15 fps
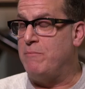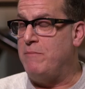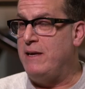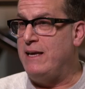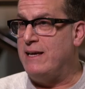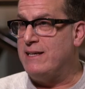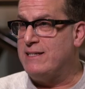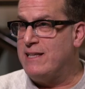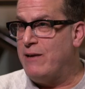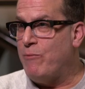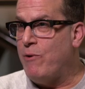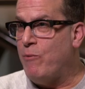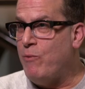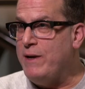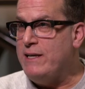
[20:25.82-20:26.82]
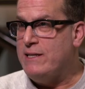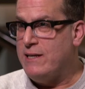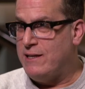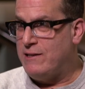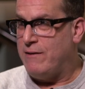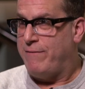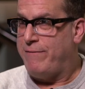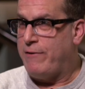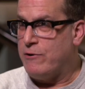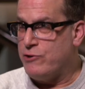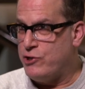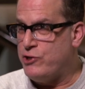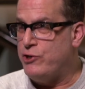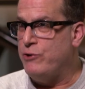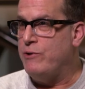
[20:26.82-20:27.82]
to me is that when we did the
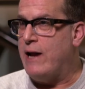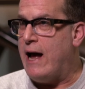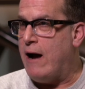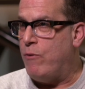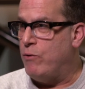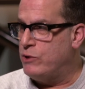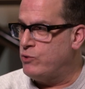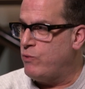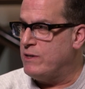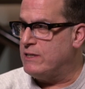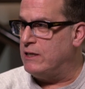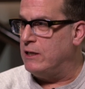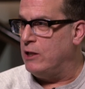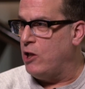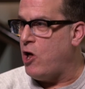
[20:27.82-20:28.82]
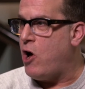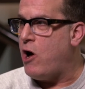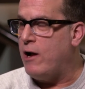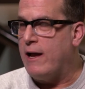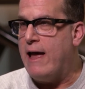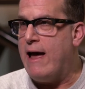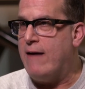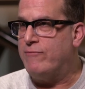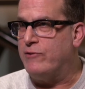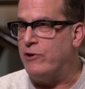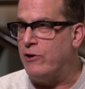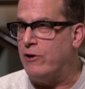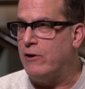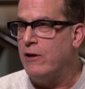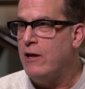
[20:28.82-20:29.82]
first shootout, which wasn't long
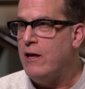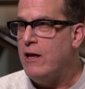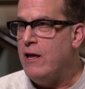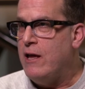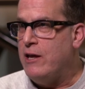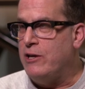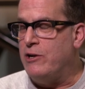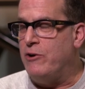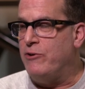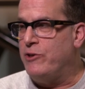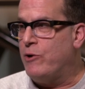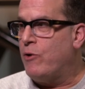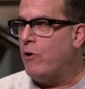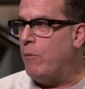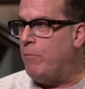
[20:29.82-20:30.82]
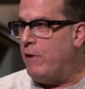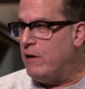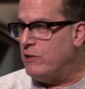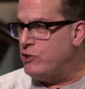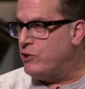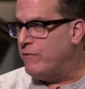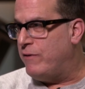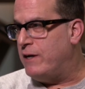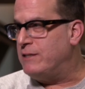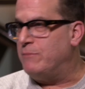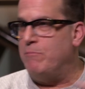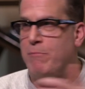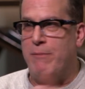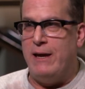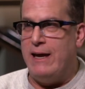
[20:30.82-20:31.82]
after, you know, and there were a bunch of us,
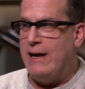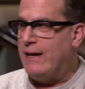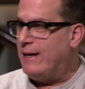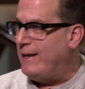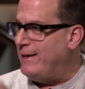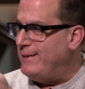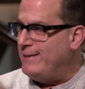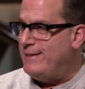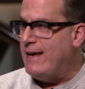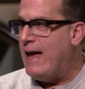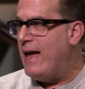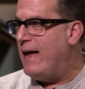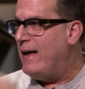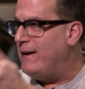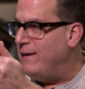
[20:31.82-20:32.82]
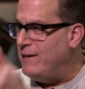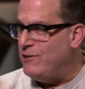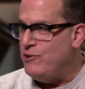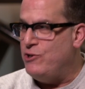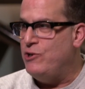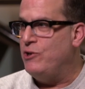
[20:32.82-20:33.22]
Mick and Den and